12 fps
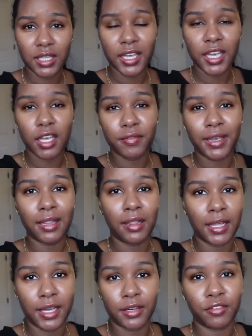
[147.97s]
I have a
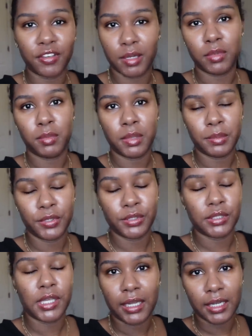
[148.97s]
lot of family
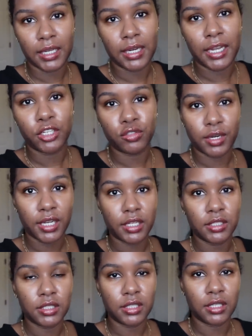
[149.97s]
members and I try
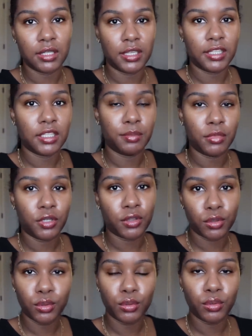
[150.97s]
to let them look
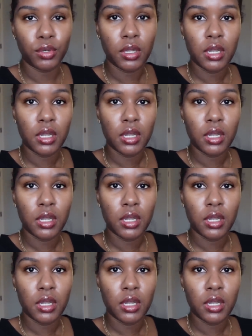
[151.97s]
through